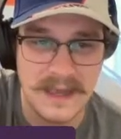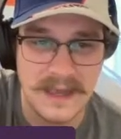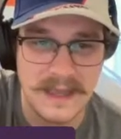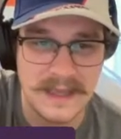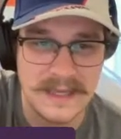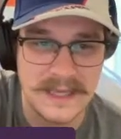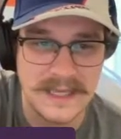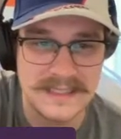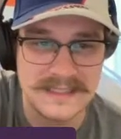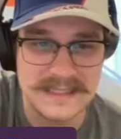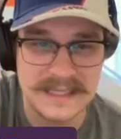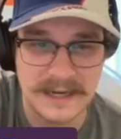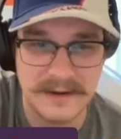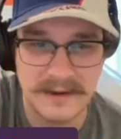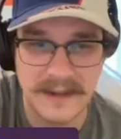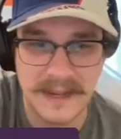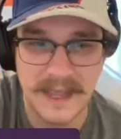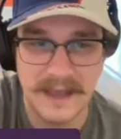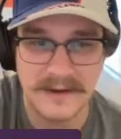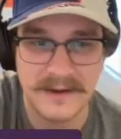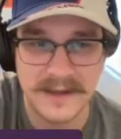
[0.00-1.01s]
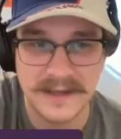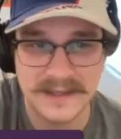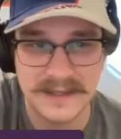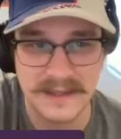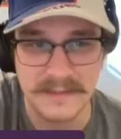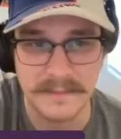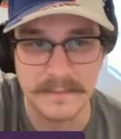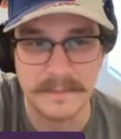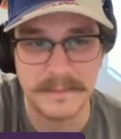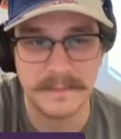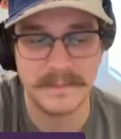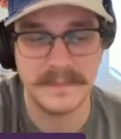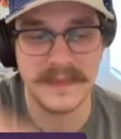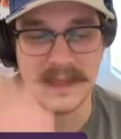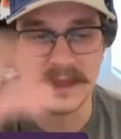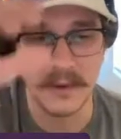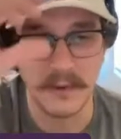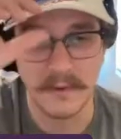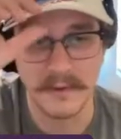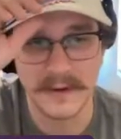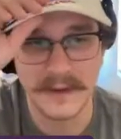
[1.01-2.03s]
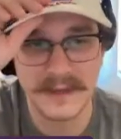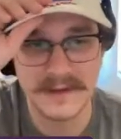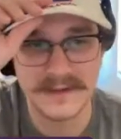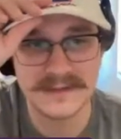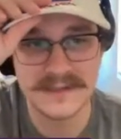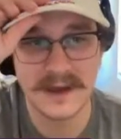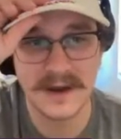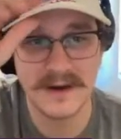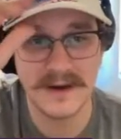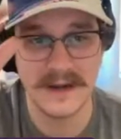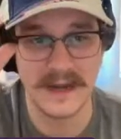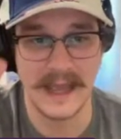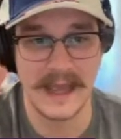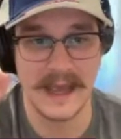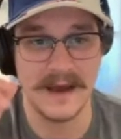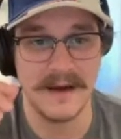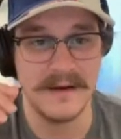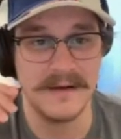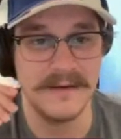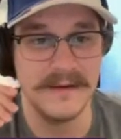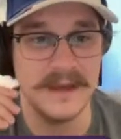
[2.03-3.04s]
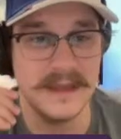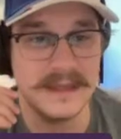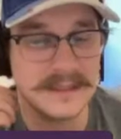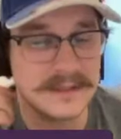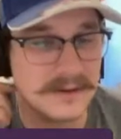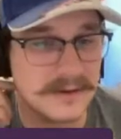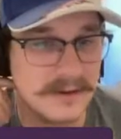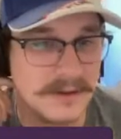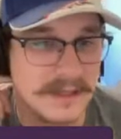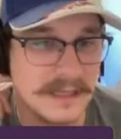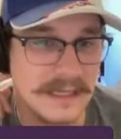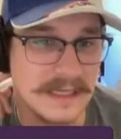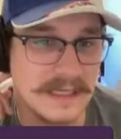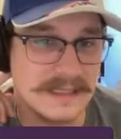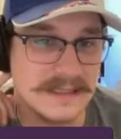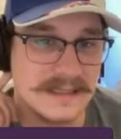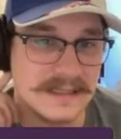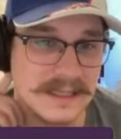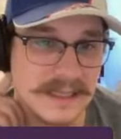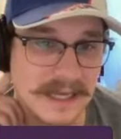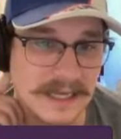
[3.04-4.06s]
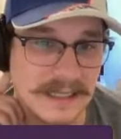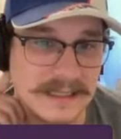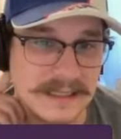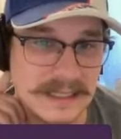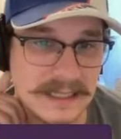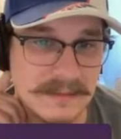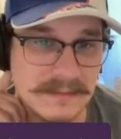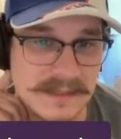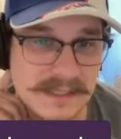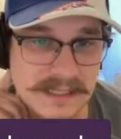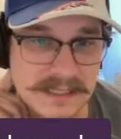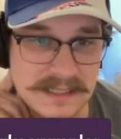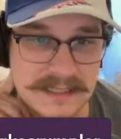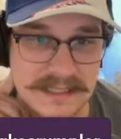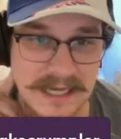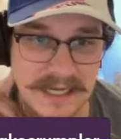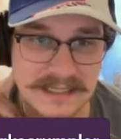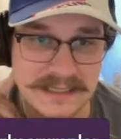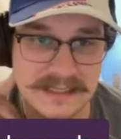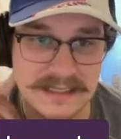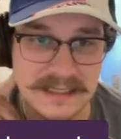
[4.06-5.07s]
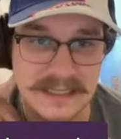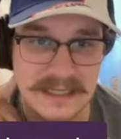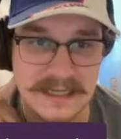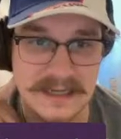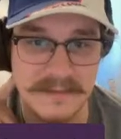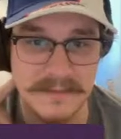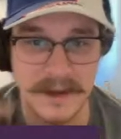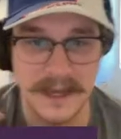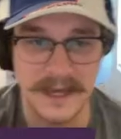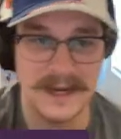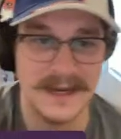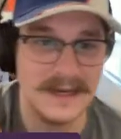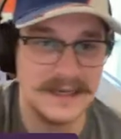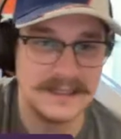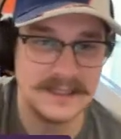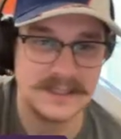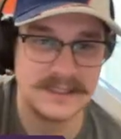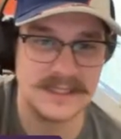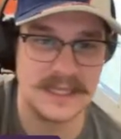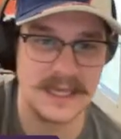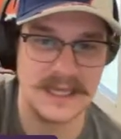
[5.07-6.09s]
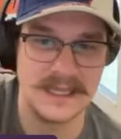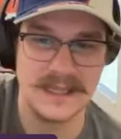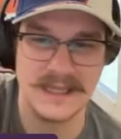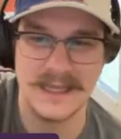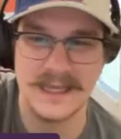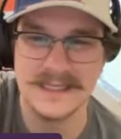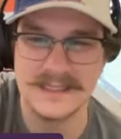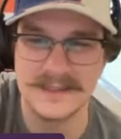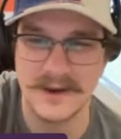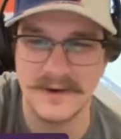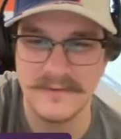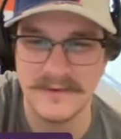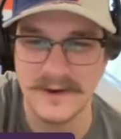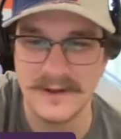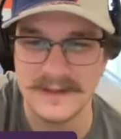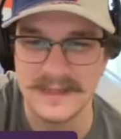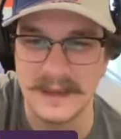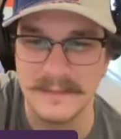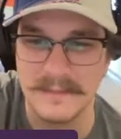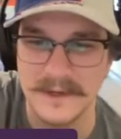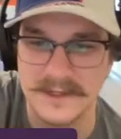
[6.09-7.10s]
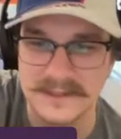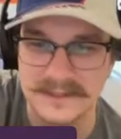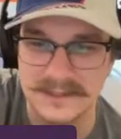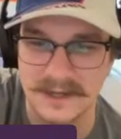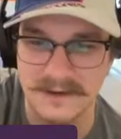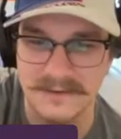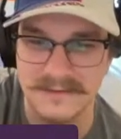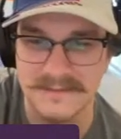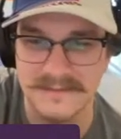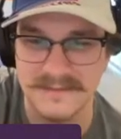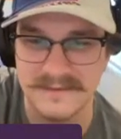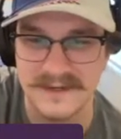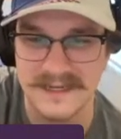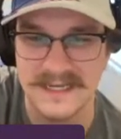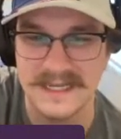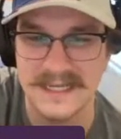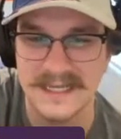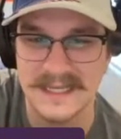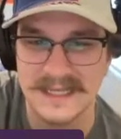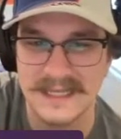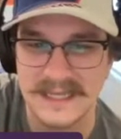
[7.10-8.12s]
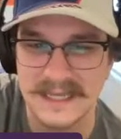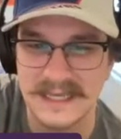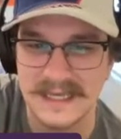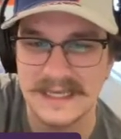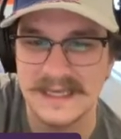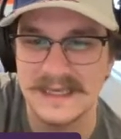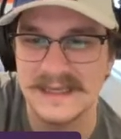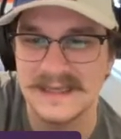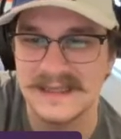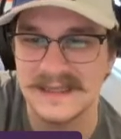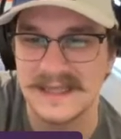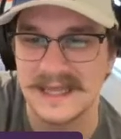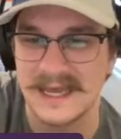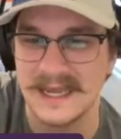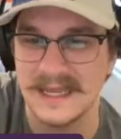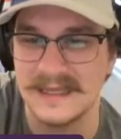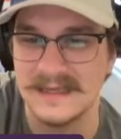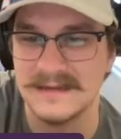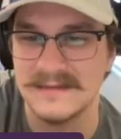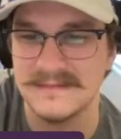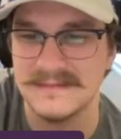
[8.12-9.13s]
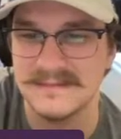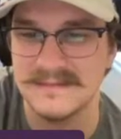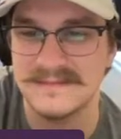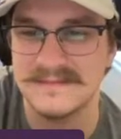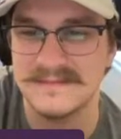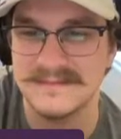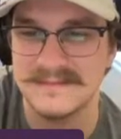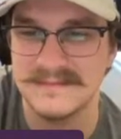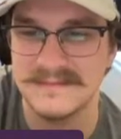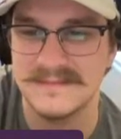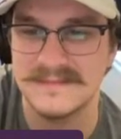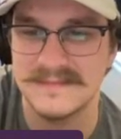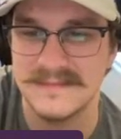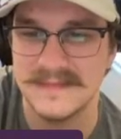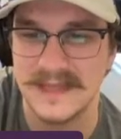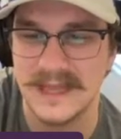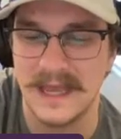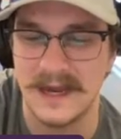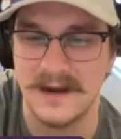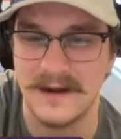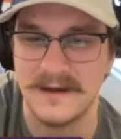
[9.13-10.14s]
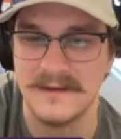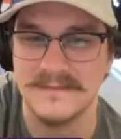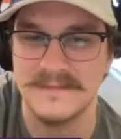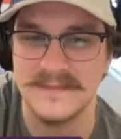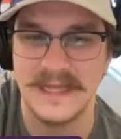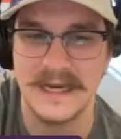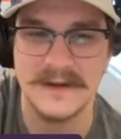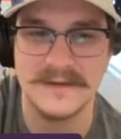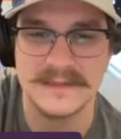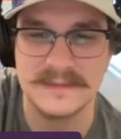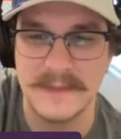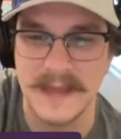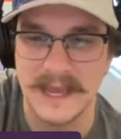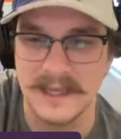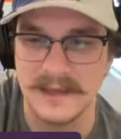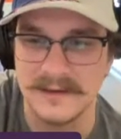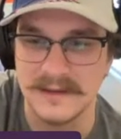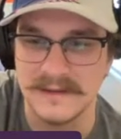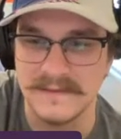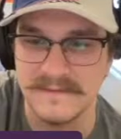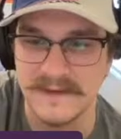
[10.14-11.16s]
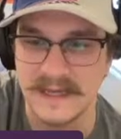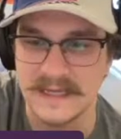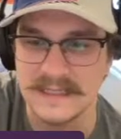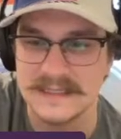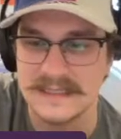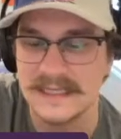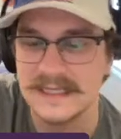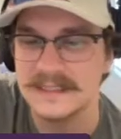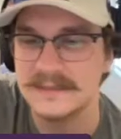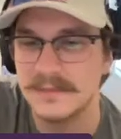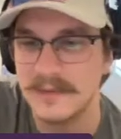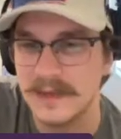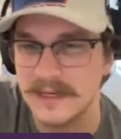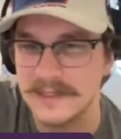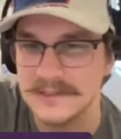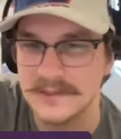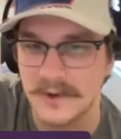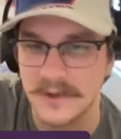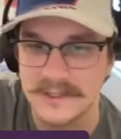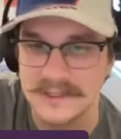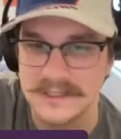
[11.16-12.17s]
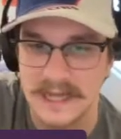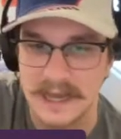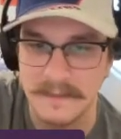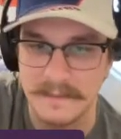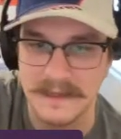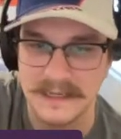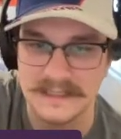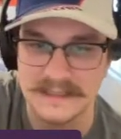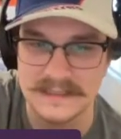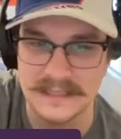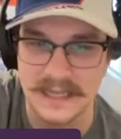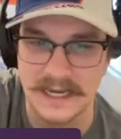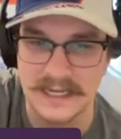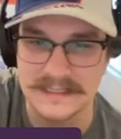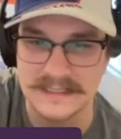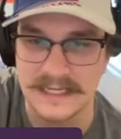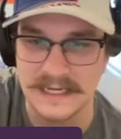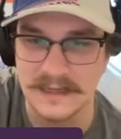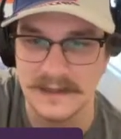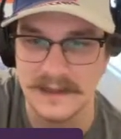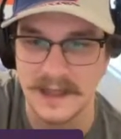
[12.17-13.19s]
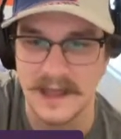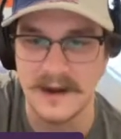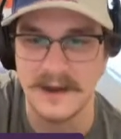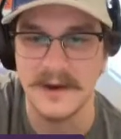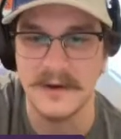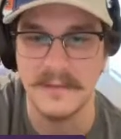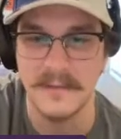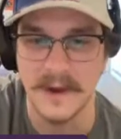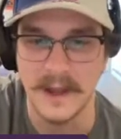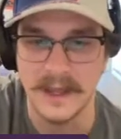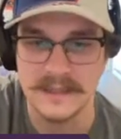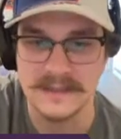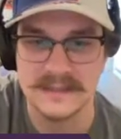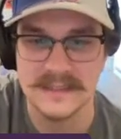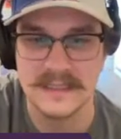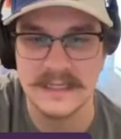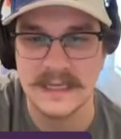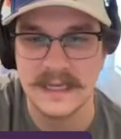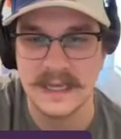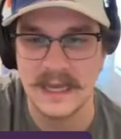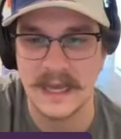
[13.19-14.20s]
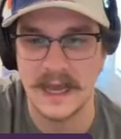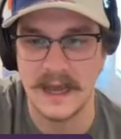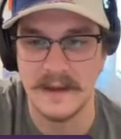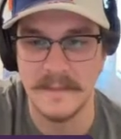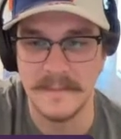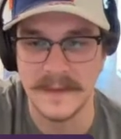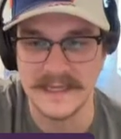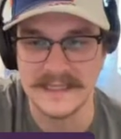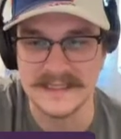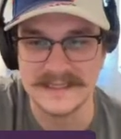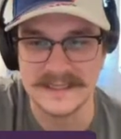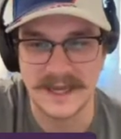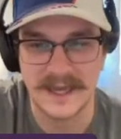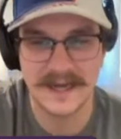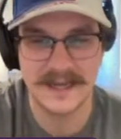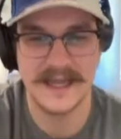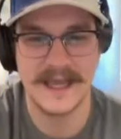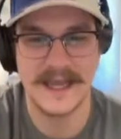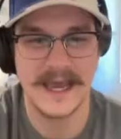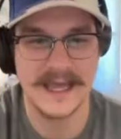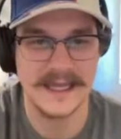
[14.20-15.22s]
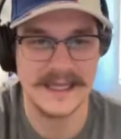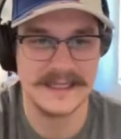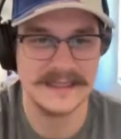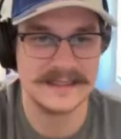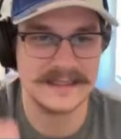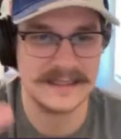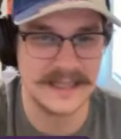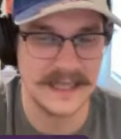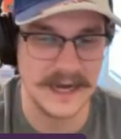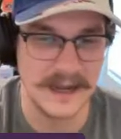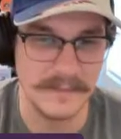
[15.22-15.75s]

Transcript: considering how good the Orioles are and how integral he is to that team's success. But just like his overall numbers don't really I don't know. They don't smack you in the face. He is playing shortstop and he's hitting a lot of home runs. But he's not a guy that I'm